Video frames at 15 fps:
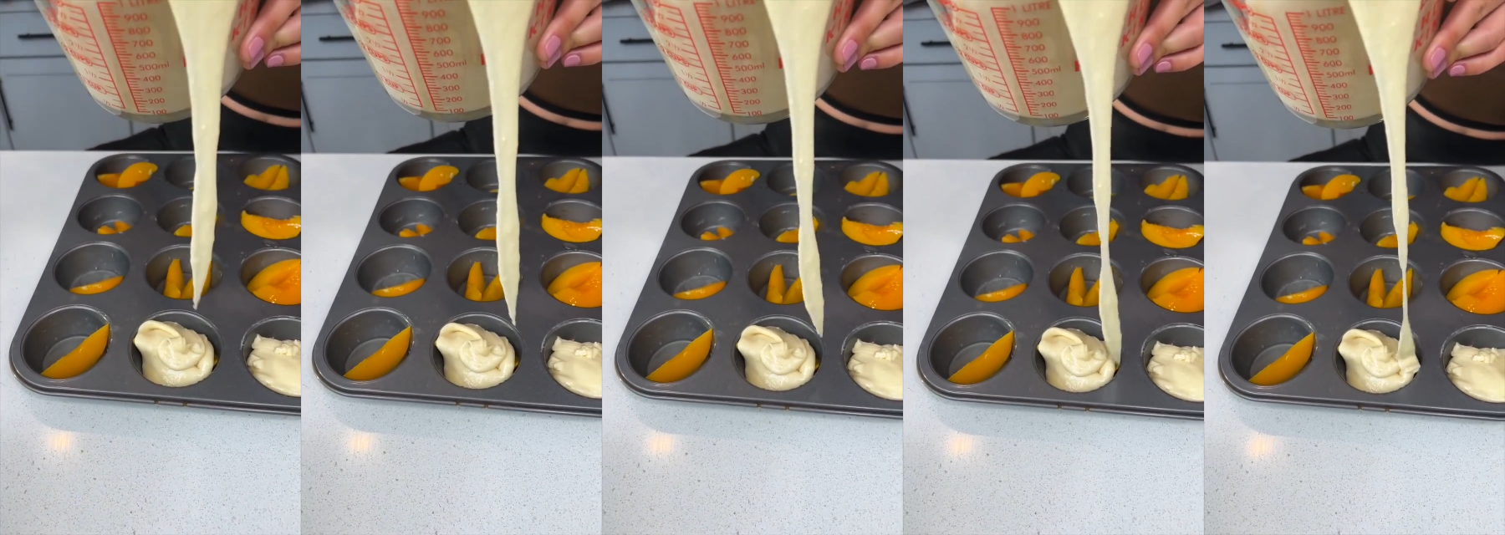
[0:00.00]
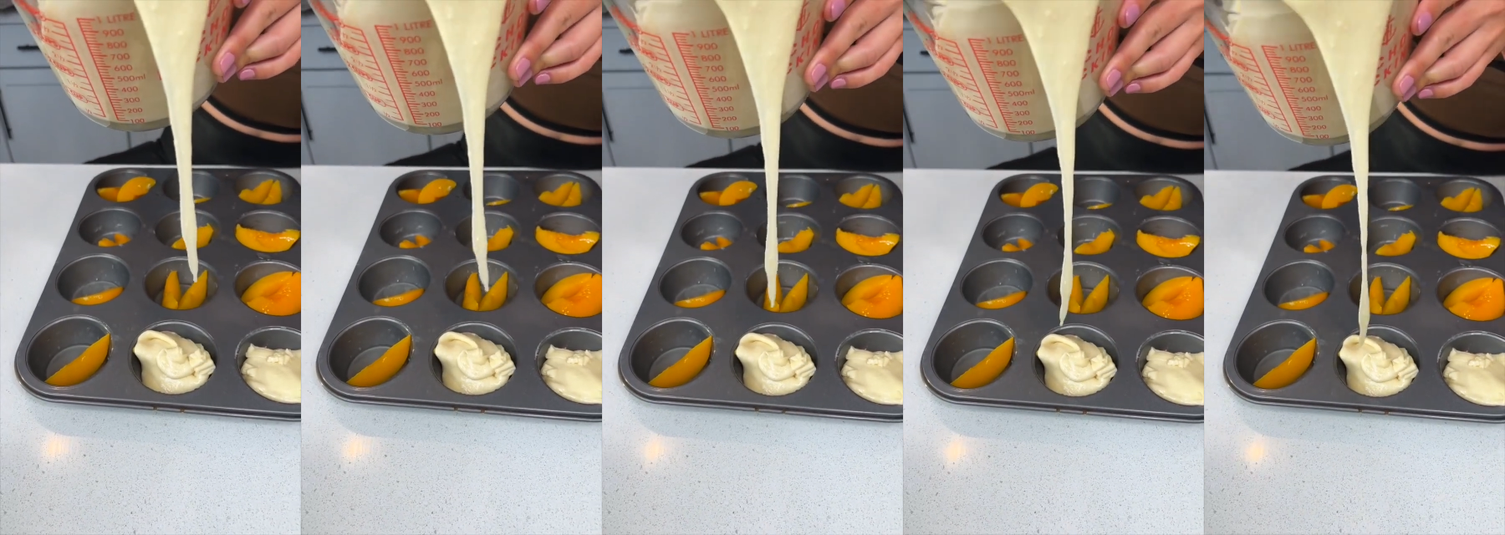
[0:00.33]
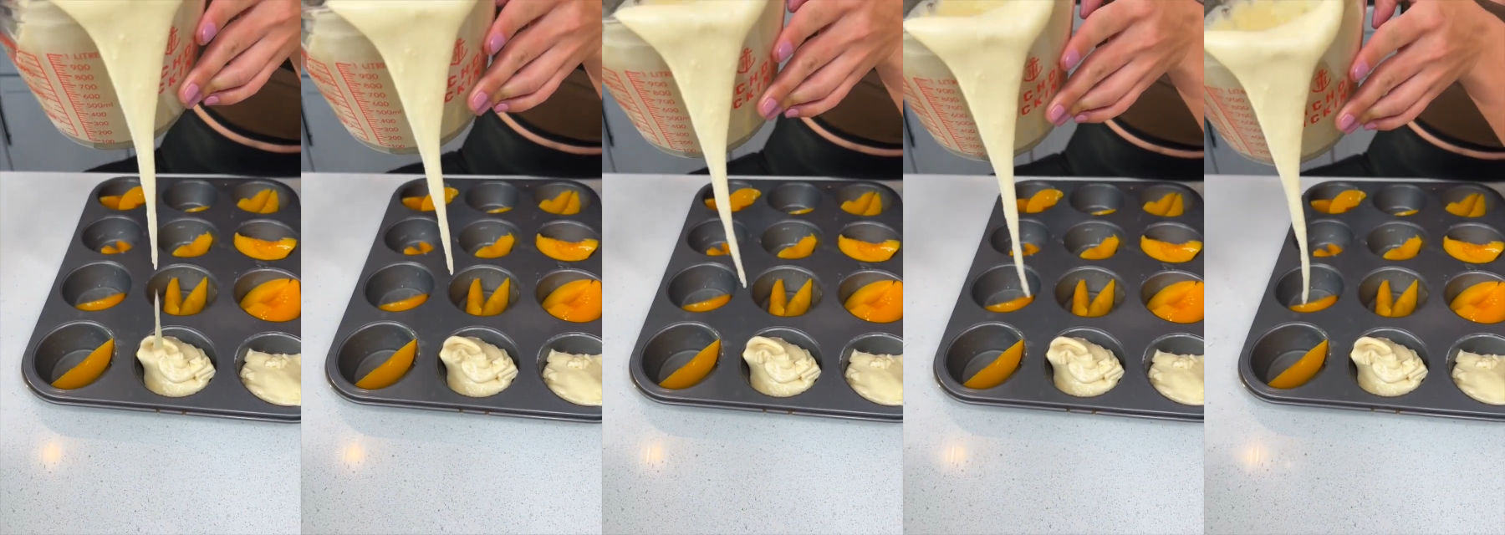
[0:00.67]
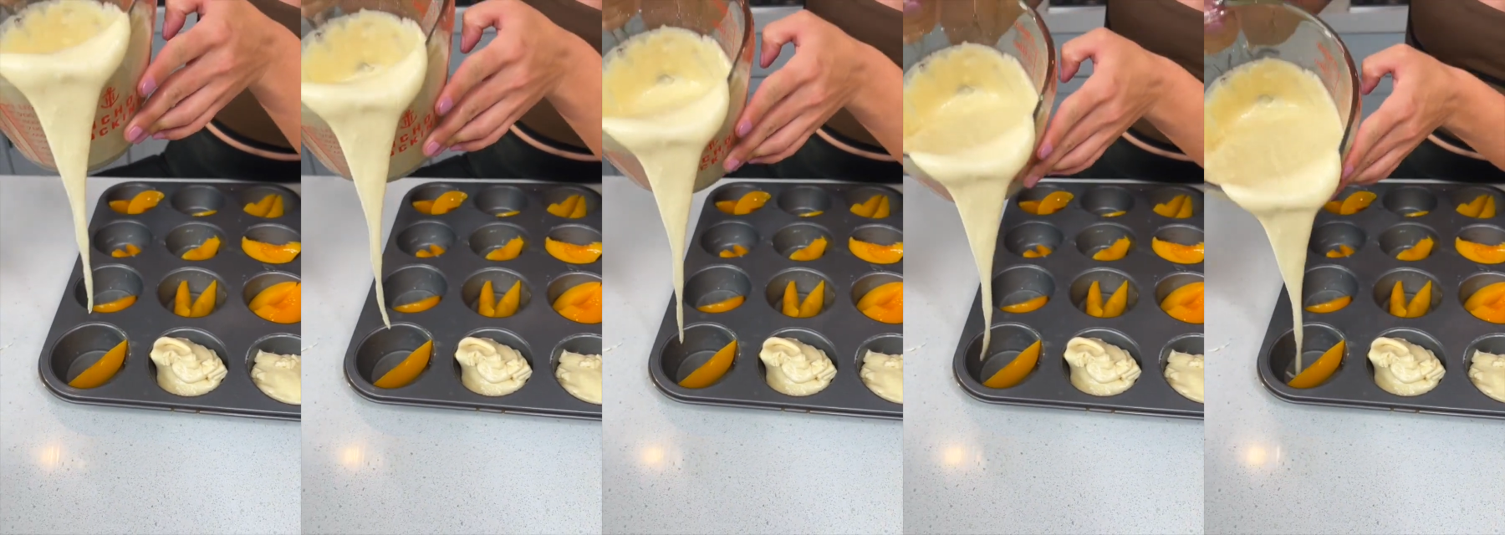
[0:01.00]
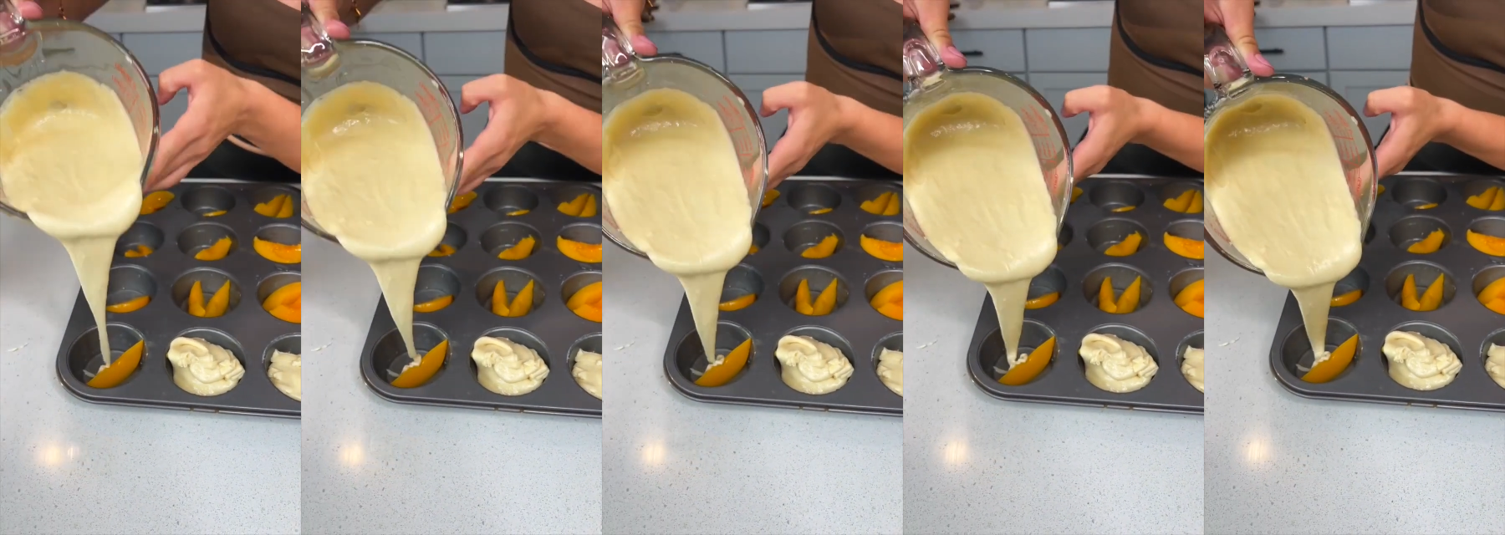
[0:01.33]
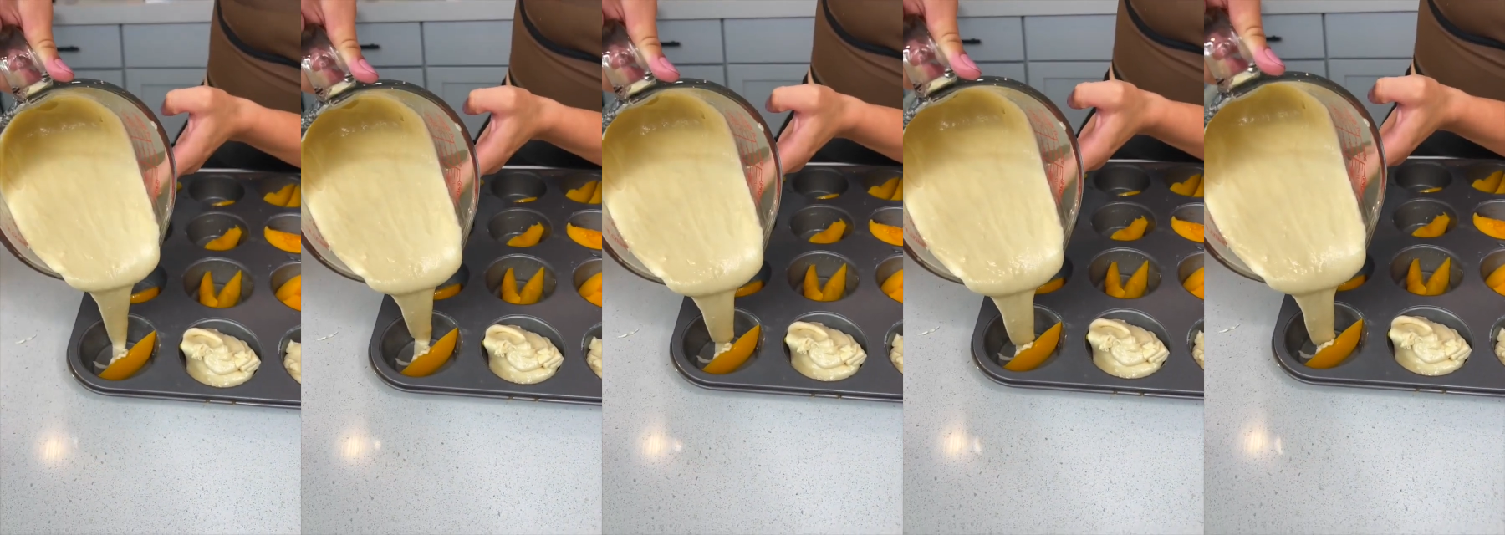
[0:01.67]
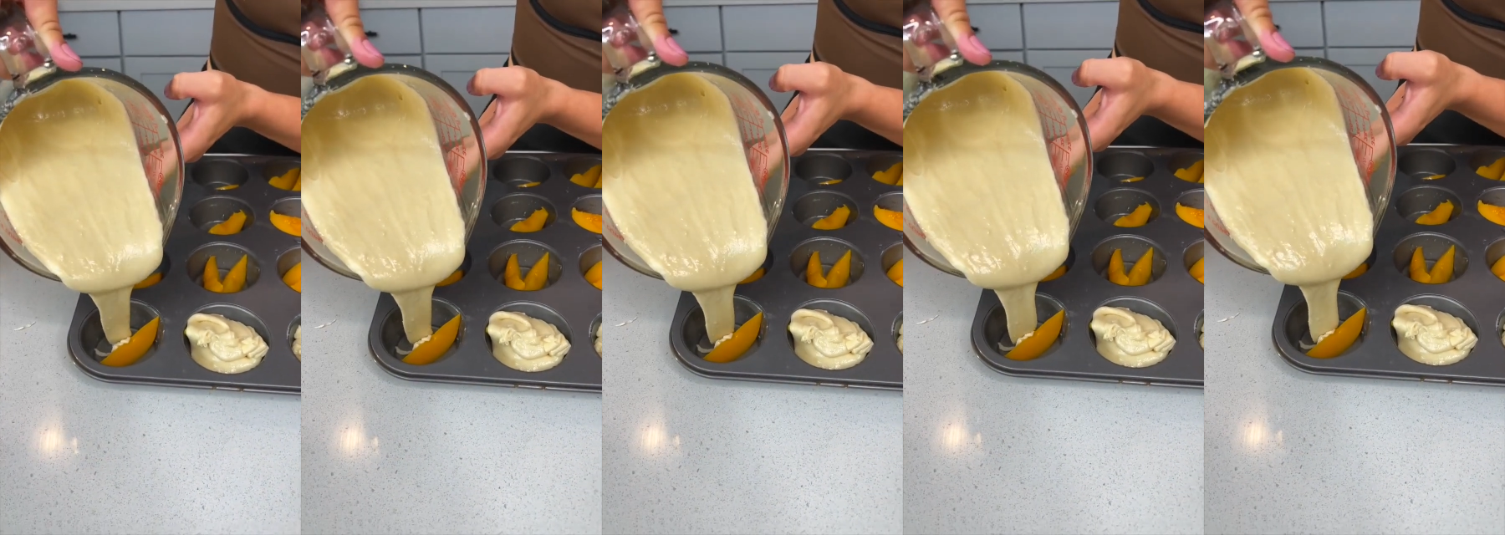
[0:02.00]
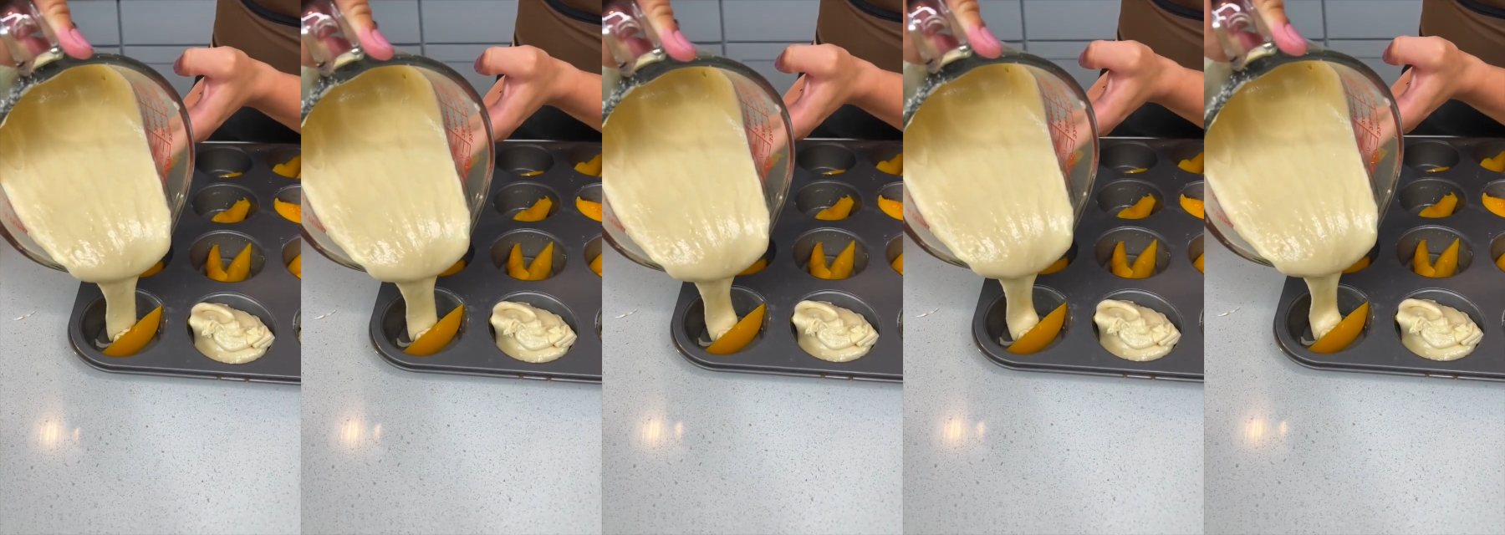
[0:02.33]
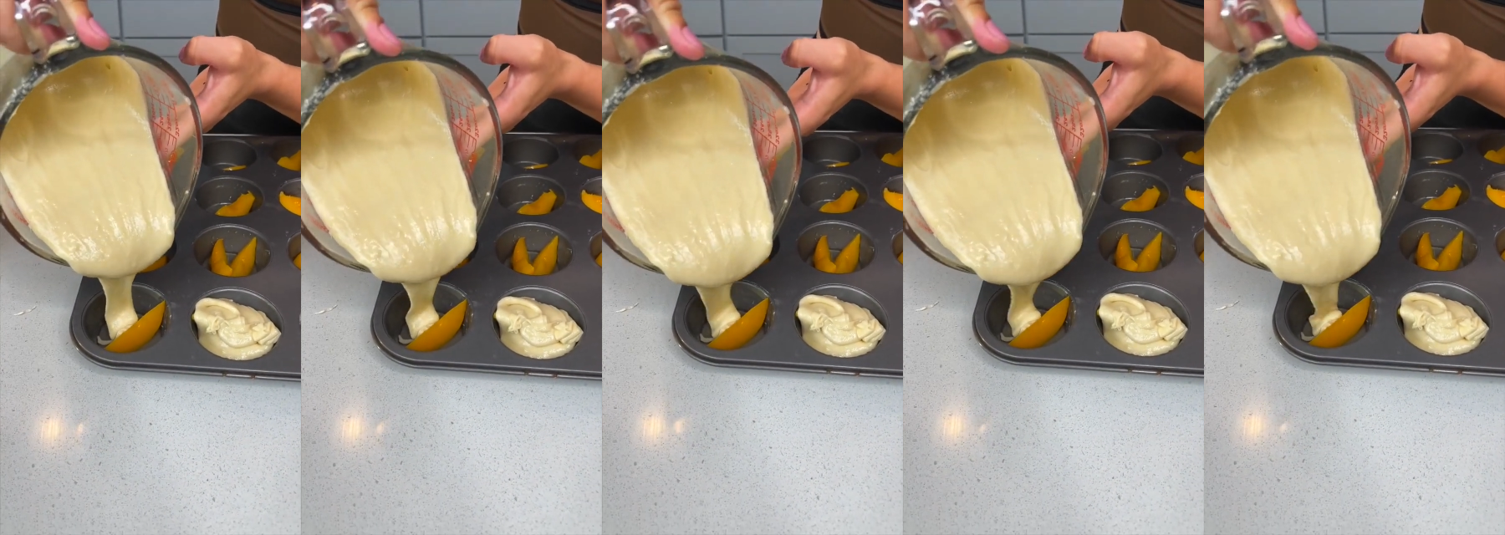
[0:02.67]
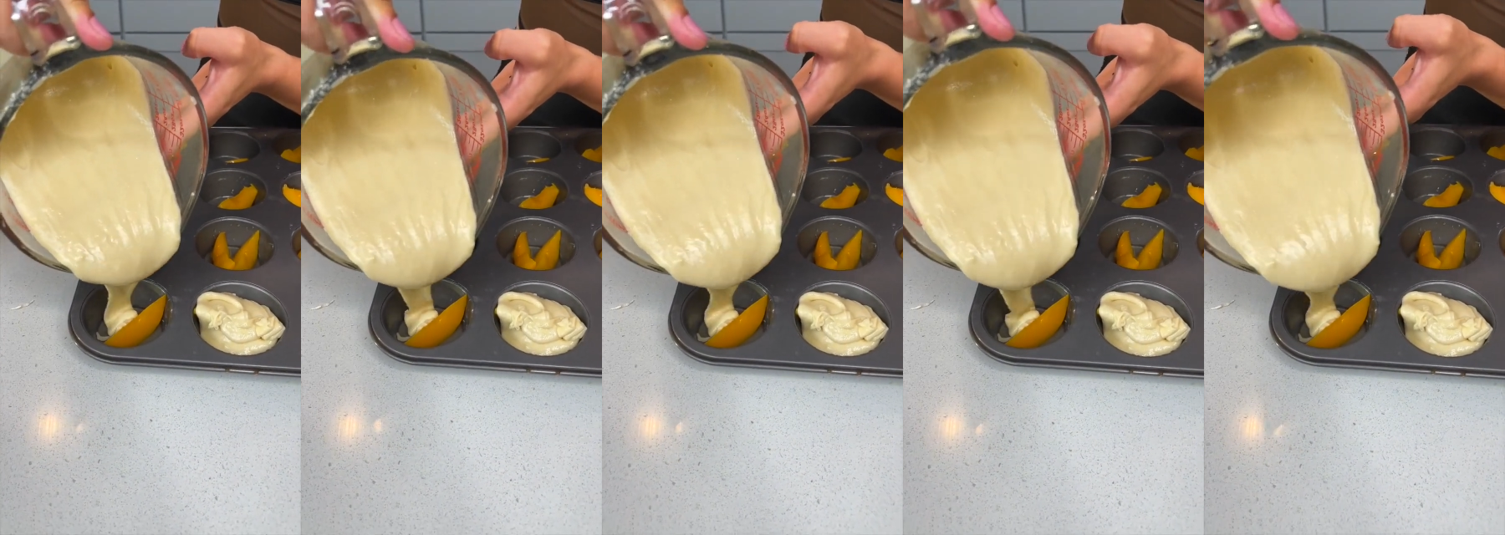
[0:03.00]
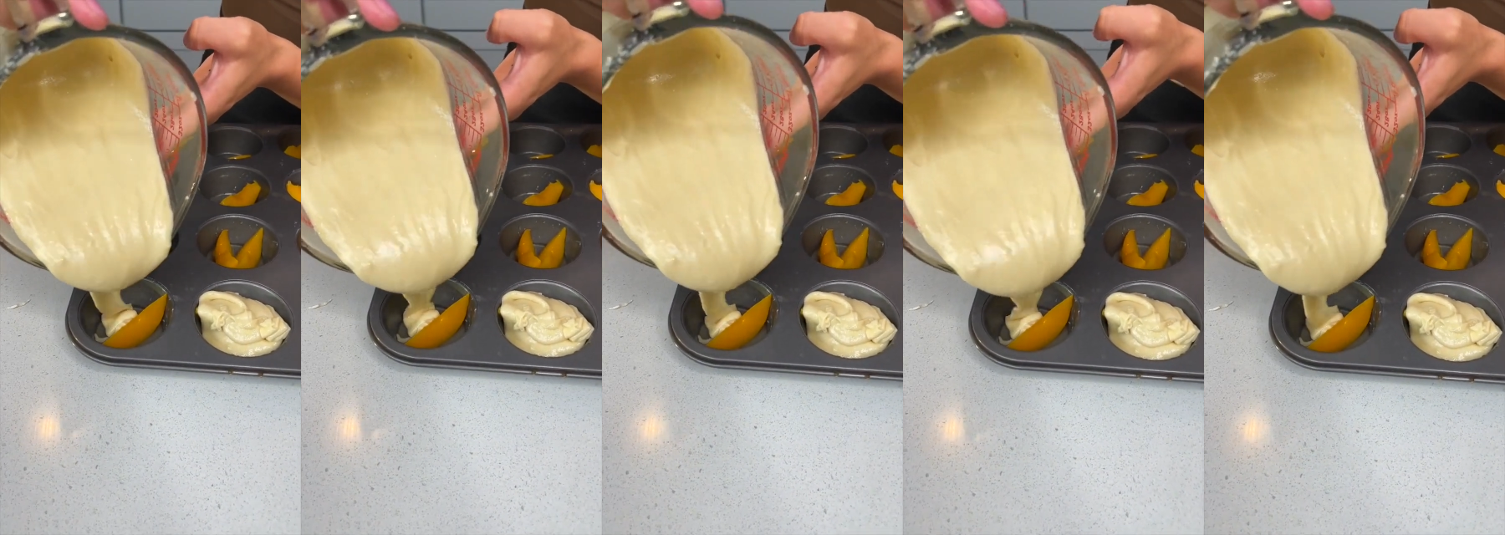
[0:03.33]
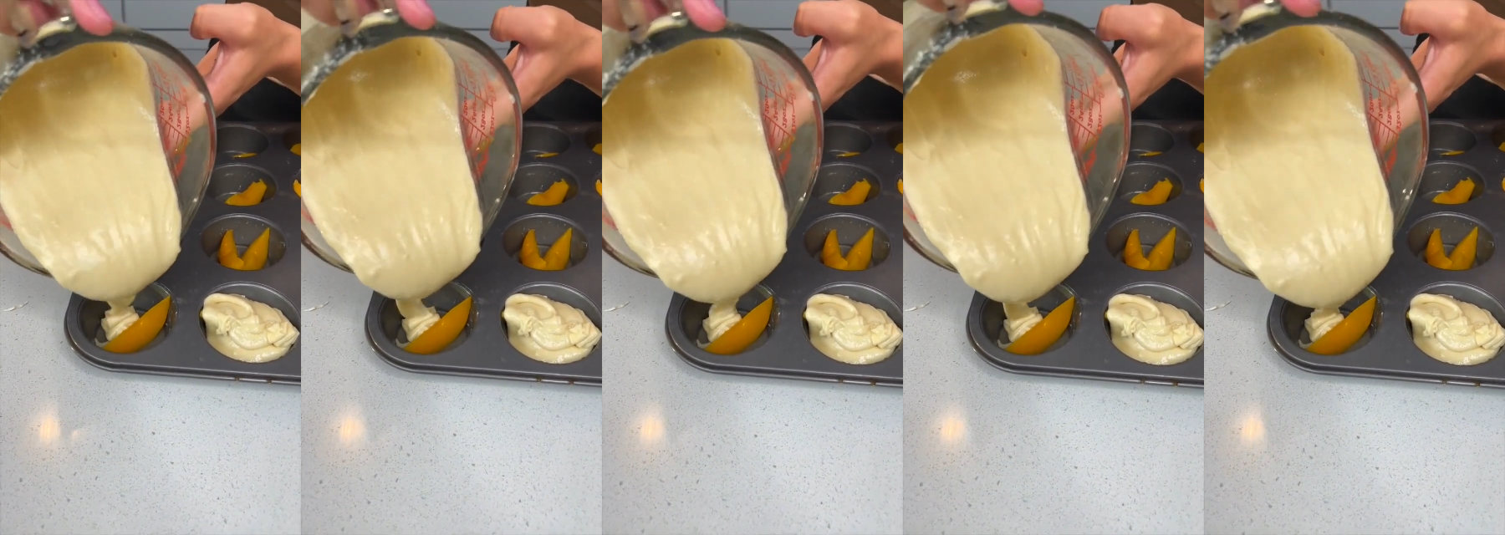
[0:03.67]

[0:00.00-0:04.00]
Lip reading: [unreadable: no face in view]